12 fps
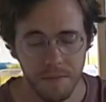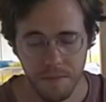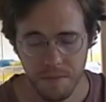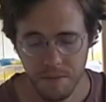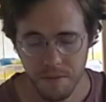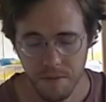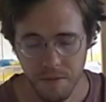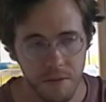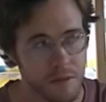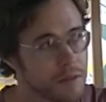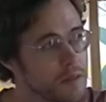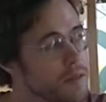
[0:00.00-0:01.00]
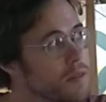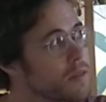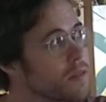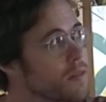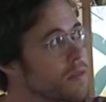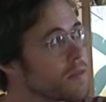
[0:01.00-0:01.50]
Like sometimes you can
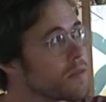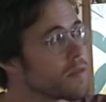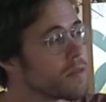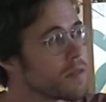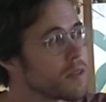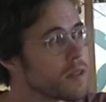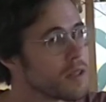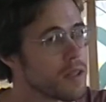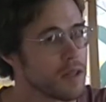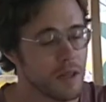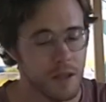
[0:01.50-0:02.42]
charge your phone or something?